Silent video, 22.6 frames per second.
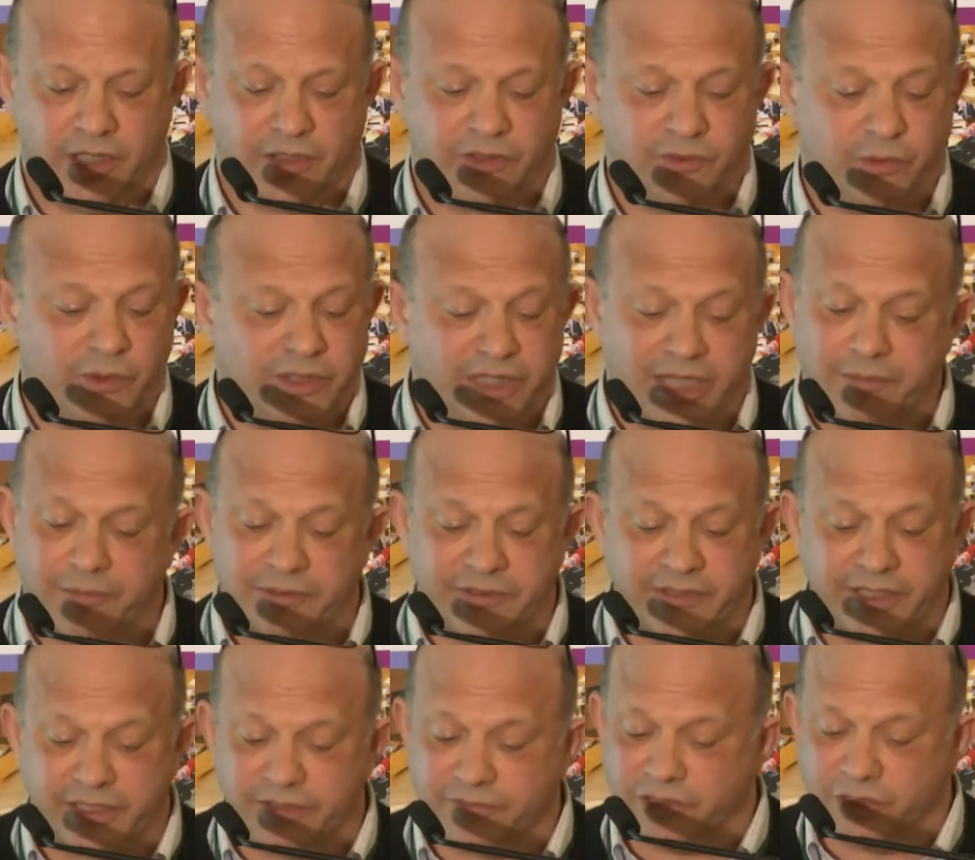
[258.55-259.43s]
twenty-eight
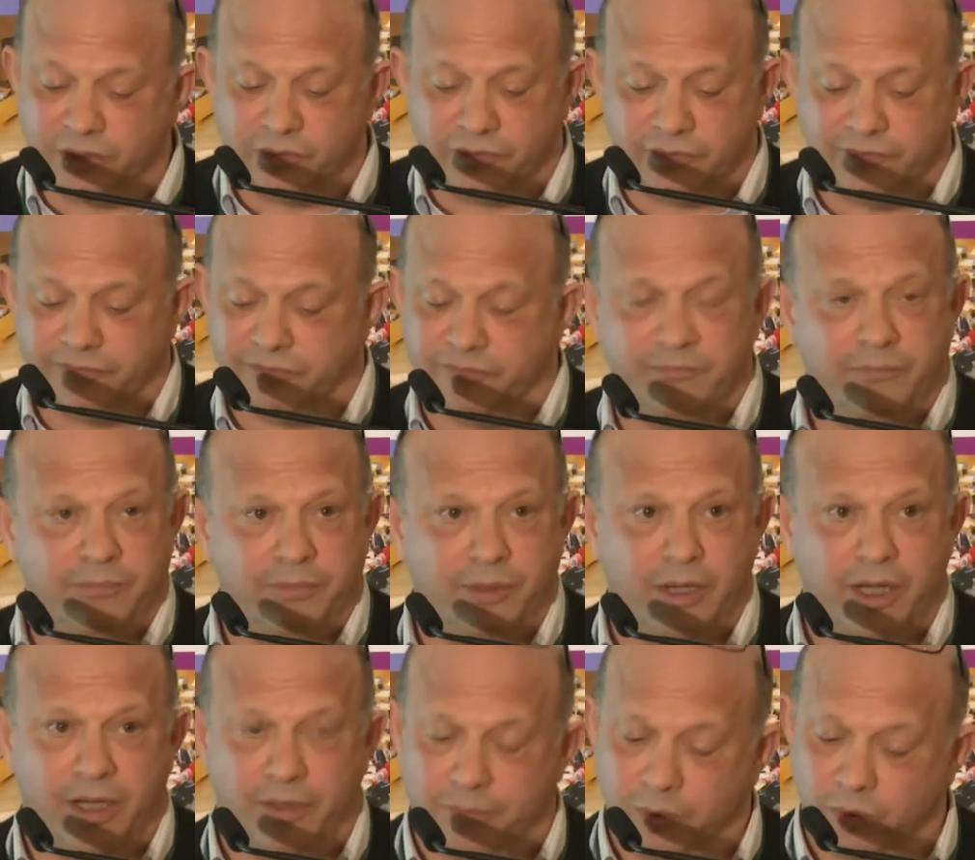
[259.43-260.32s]
percent uh, of children from
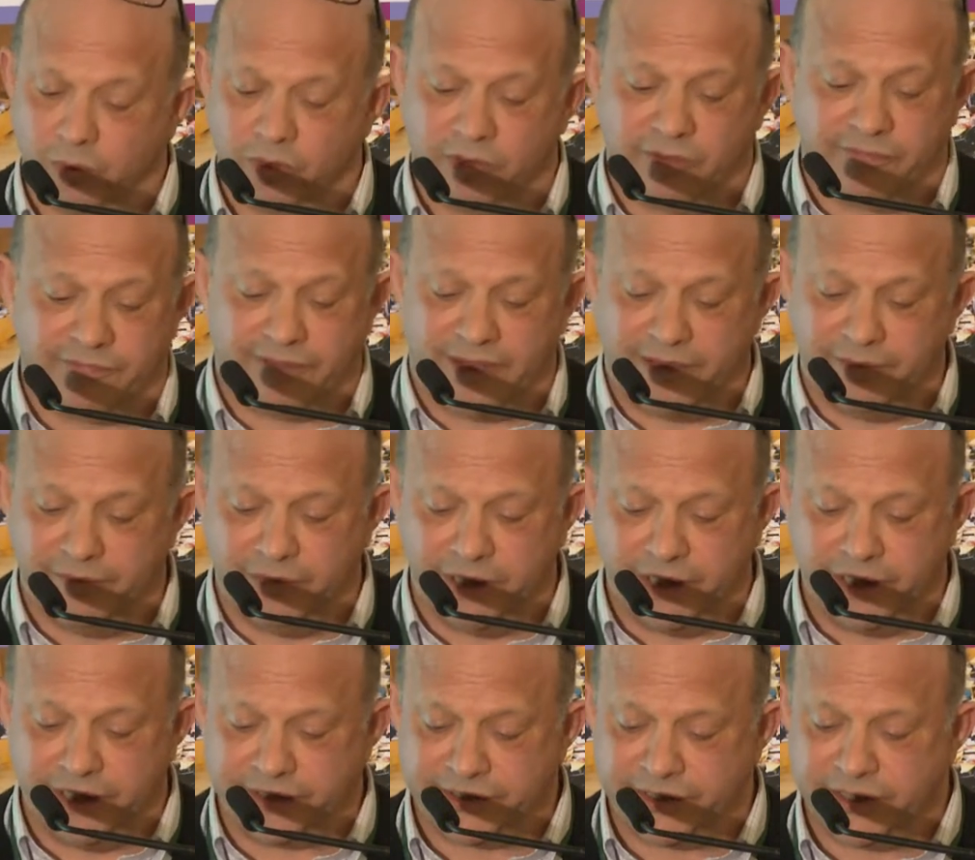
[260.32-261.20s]
poorer
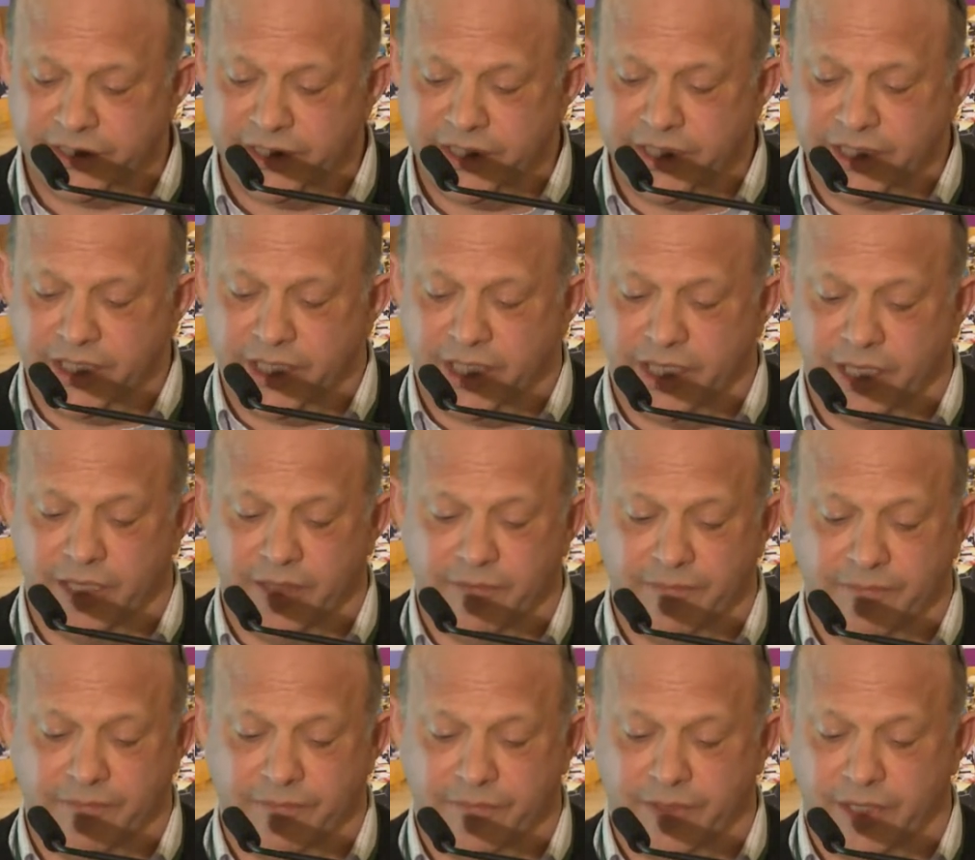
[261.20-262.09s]
families
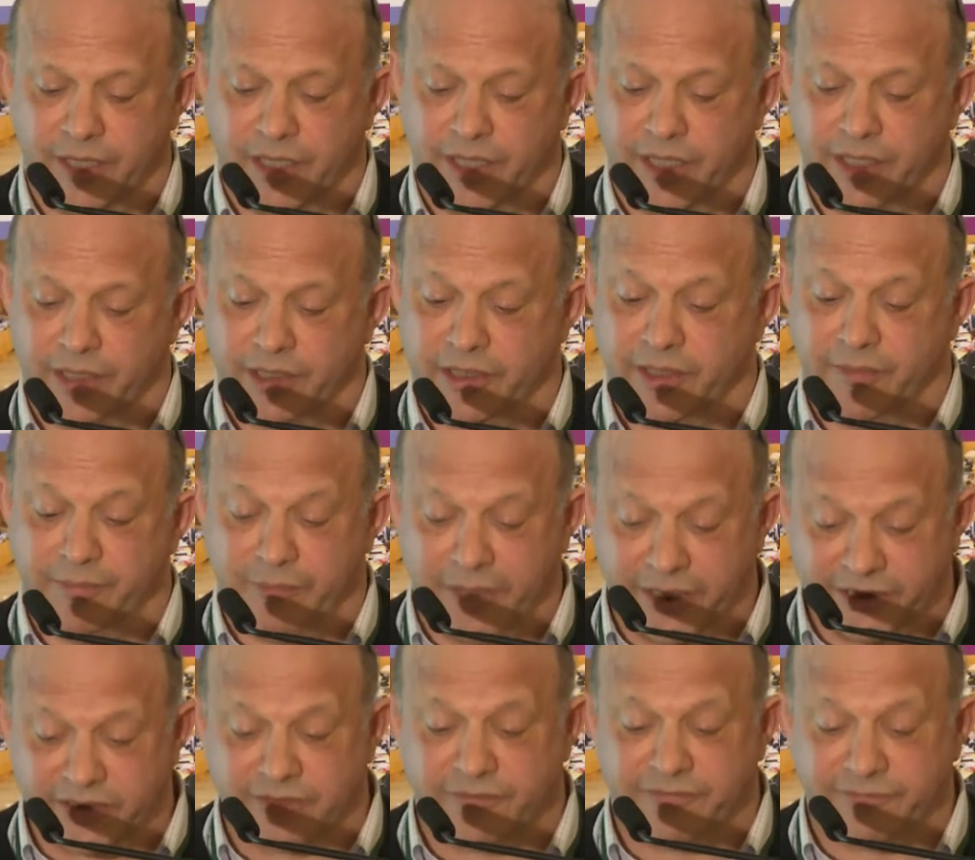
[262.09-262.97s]
um, uh,
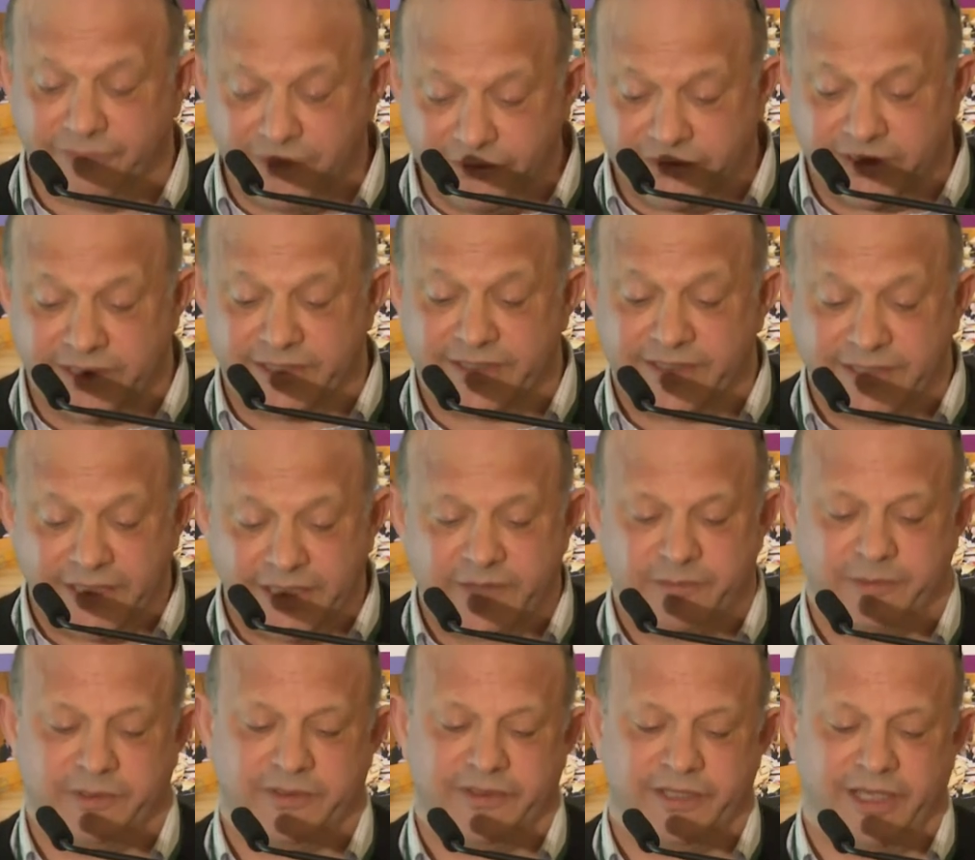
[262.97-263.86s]
compared to fifty-six
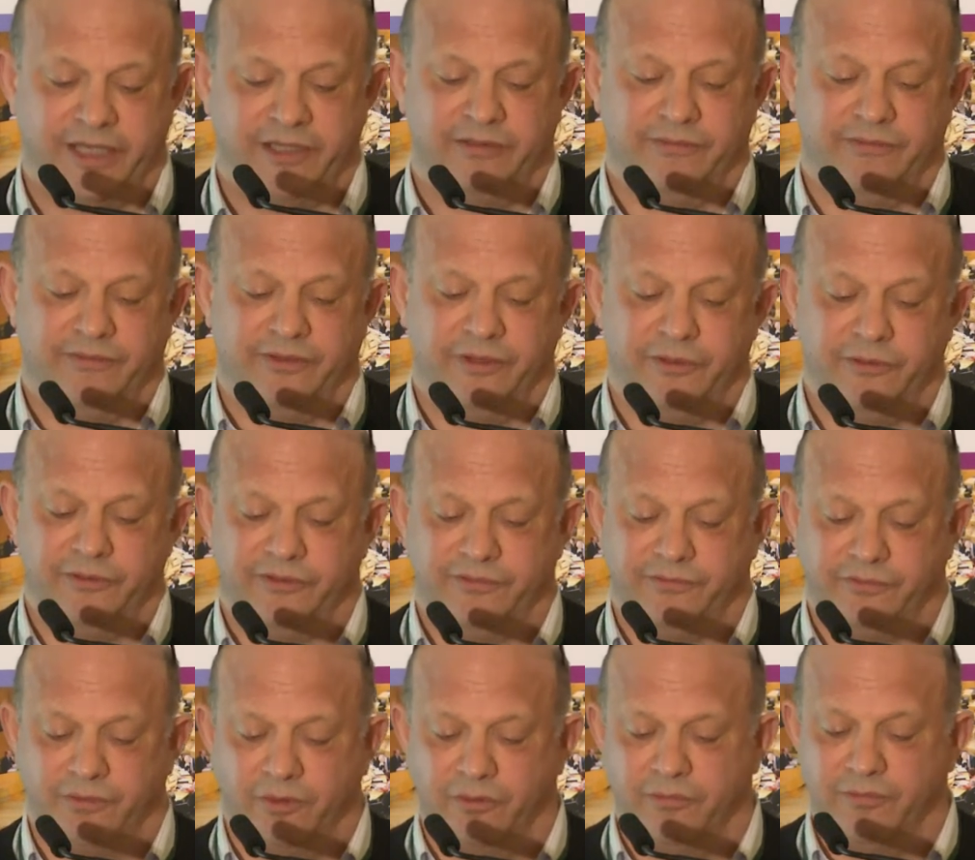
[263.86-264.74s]
percent of those
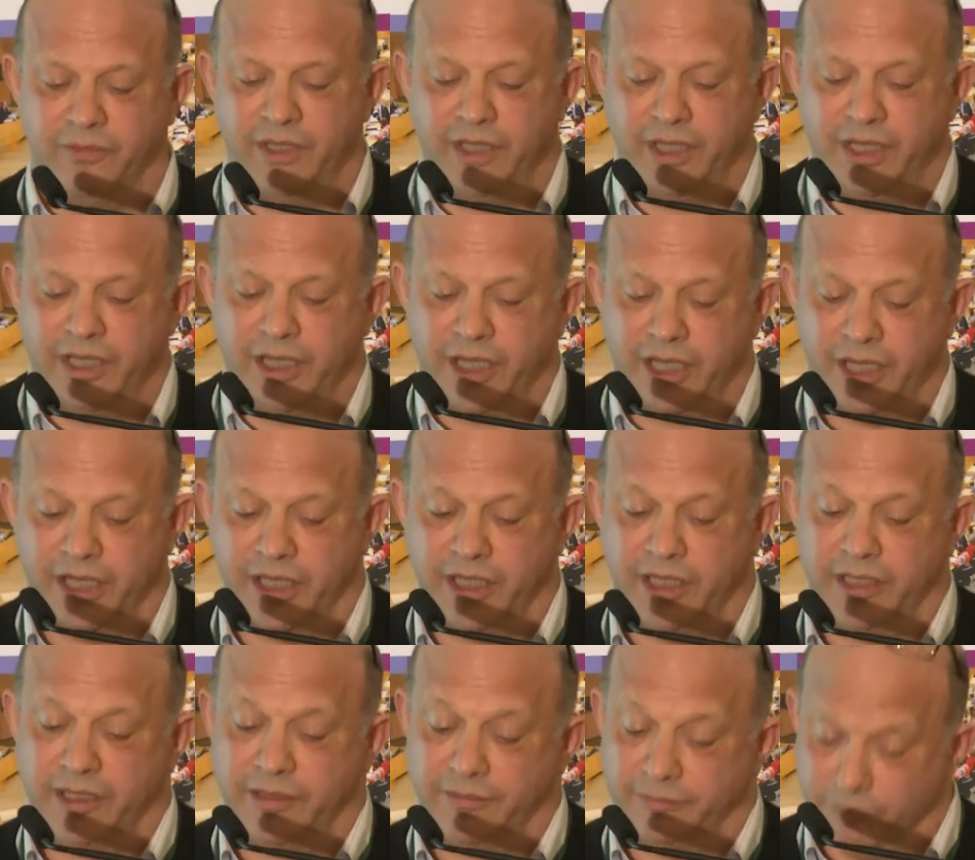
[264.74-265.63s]
from
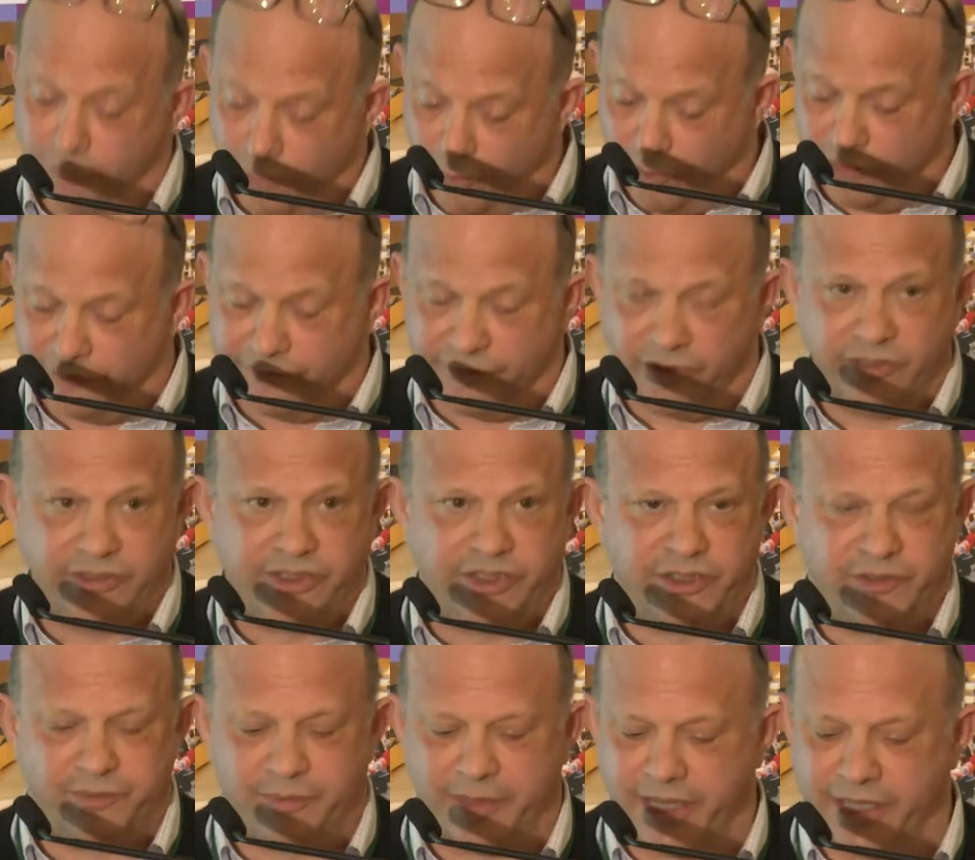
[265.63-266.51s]
uh, more
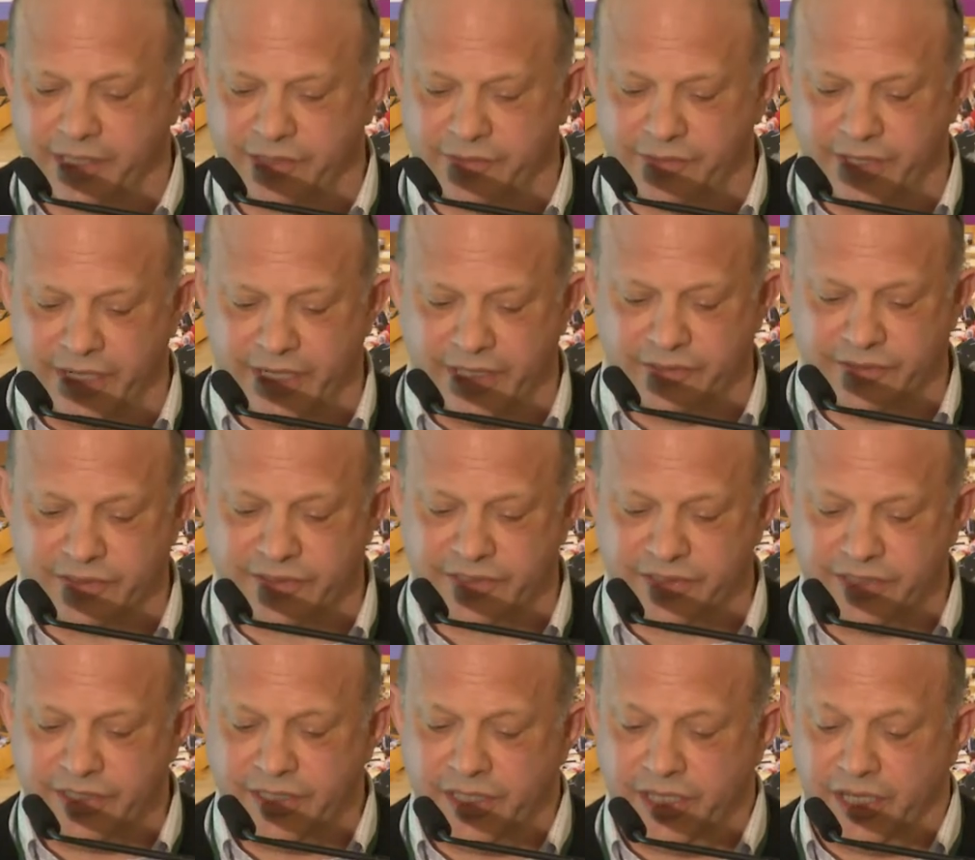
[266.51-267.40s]
advantaged backgrounds
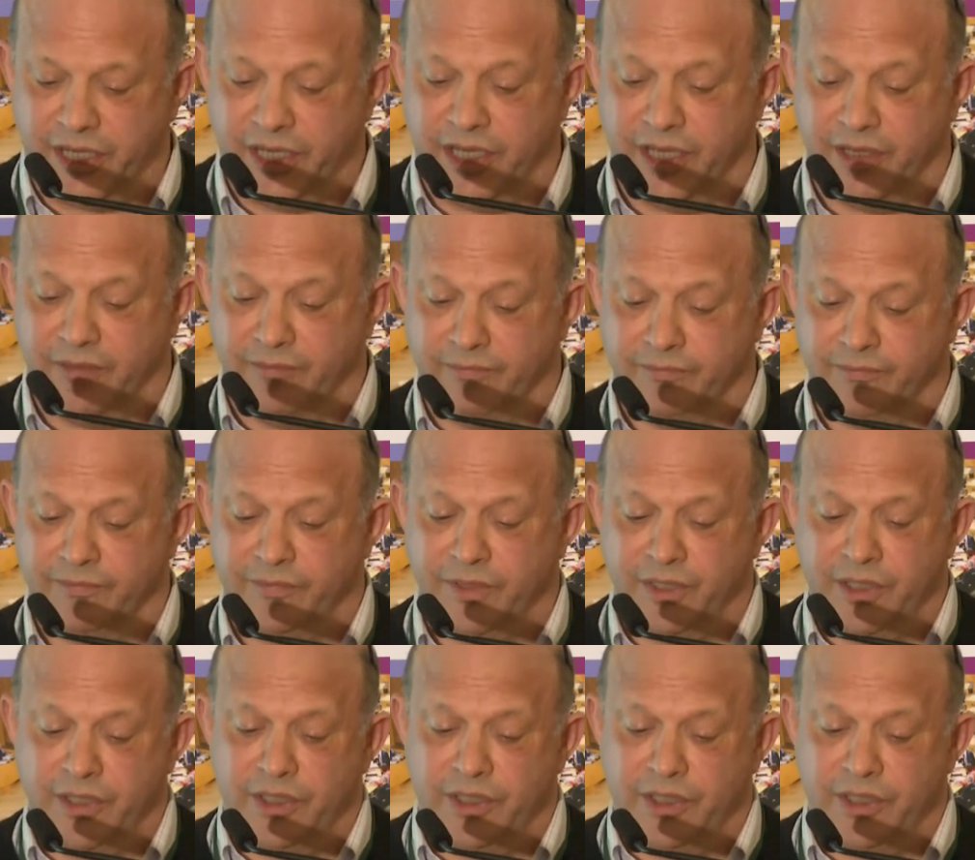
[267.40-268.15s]
um,